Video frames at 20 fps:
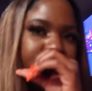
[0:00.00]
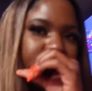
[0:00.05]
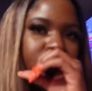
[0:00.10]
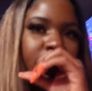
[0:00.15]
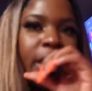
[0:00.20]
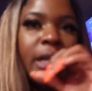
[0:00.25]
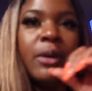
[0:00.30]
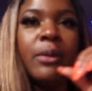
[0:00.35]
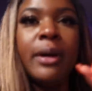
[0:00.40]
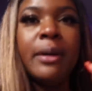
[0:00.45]

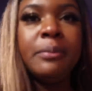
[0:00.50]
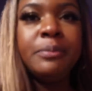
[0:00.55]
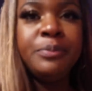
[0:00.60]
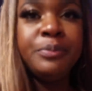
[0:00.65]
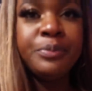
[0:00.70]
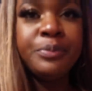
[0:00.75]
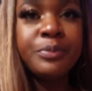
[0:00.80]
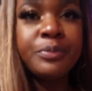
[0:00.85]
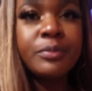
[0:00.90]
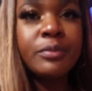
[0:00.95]
But anyway,
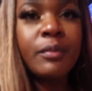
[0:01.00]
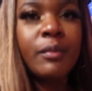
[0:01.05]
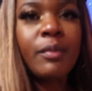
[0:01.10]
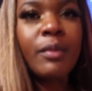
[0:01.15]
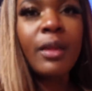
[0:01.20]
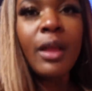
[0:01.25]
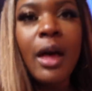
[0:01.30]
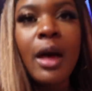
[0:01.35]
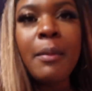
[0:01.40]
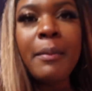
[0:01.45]

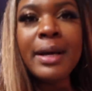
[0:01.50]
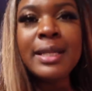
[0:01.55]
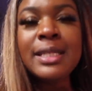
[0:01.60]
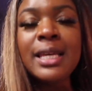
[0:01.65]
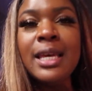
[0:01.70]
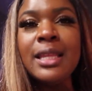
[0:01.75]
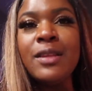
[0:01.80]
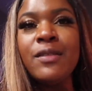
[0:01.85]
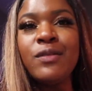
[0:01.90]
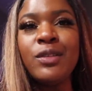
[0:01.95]
I'm about
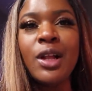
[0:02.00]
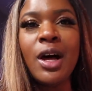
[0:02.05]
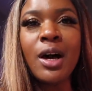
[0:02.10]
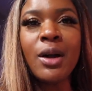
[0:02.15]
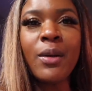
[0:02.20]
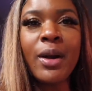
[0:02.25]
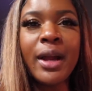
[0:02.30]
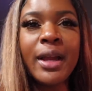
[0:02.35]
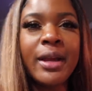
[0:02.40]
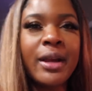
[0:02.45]
to end the
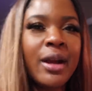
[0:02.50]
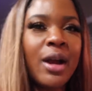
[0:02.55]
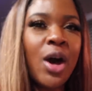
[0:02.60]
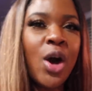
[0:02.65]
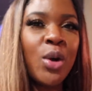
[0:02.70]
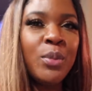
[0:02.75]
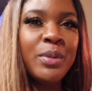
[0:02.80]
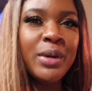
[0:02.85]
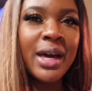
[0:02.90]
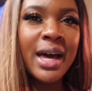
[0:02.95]
vlog right here. I
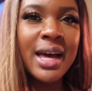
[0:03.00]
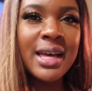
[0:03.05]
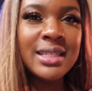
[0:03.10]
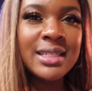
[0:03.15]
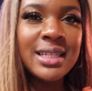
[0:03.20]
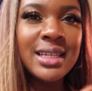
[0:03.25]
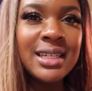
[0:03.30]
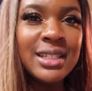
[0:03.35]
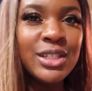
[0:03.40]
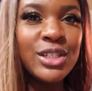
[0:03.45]
hope you
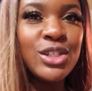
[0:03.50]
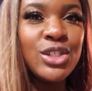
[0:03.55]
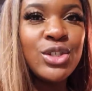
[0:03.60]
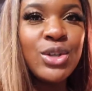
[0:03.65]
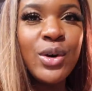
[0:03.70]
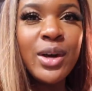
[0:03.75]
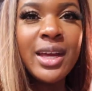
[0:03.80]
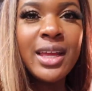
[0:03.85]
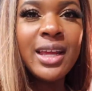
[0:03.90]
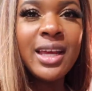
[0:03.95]
guys
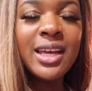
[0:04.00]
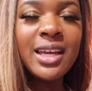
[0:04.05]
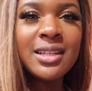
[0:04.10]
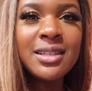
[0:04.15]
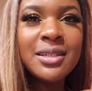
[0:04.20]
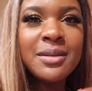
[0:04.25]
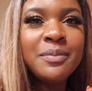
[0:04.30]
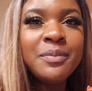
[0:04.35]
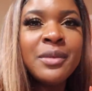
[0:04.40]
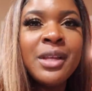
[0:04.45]
enjoyed
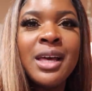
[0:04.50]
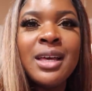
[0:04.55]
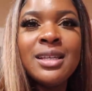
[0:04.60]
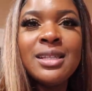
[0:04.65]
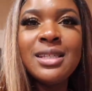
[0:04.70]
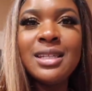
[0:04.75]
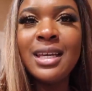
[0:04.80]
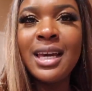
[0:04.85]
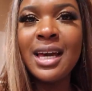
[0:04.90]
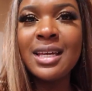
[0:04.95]
it.
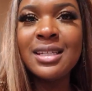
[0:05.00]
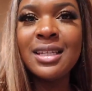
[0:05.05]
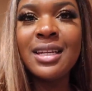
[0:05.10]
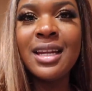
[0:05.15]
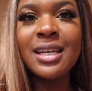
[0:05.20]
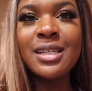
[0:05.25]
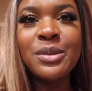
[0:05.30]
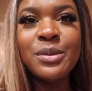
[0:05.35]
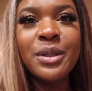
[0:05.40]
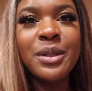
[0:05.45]
See you guys in the
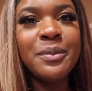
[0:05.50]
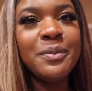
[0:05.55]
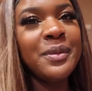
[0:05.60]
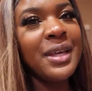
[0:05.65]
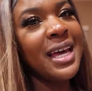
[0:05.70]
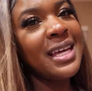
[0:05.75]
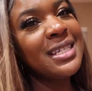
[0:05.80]
next one.